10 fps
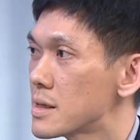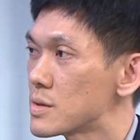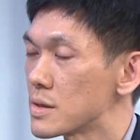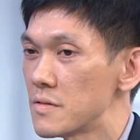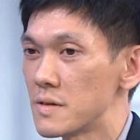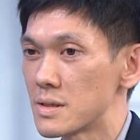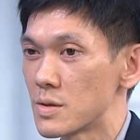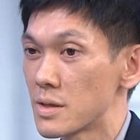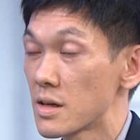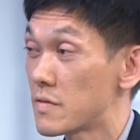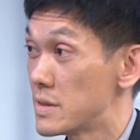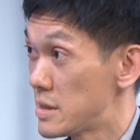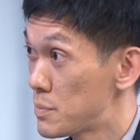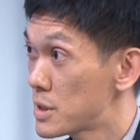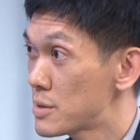I like to give is to think of a
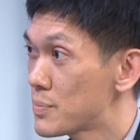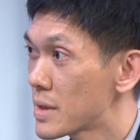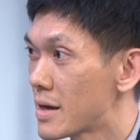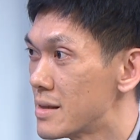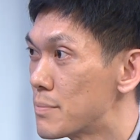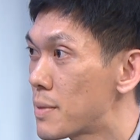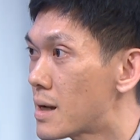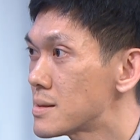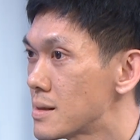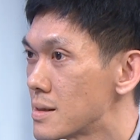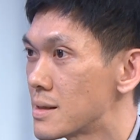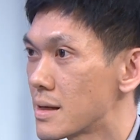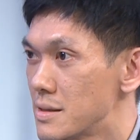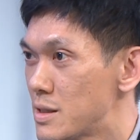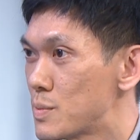zipper, and the plastic is
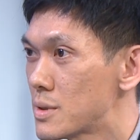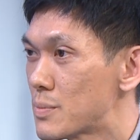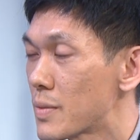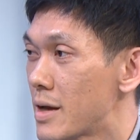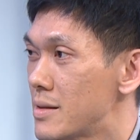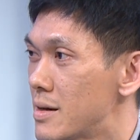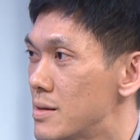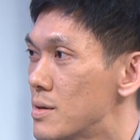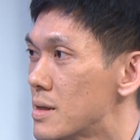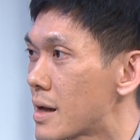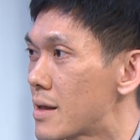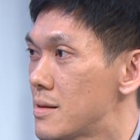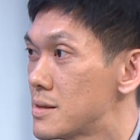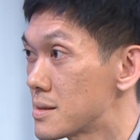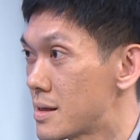like a zipper, and then the
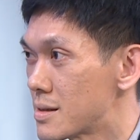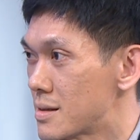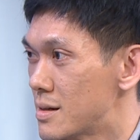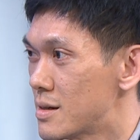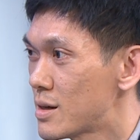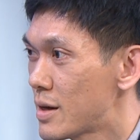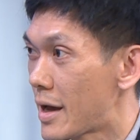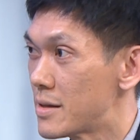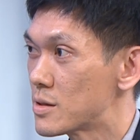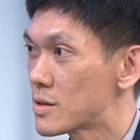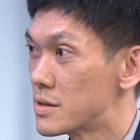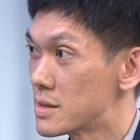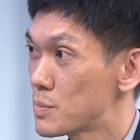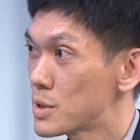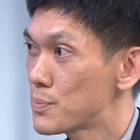catalyst is like the handle on the
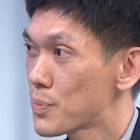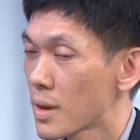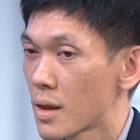zipper.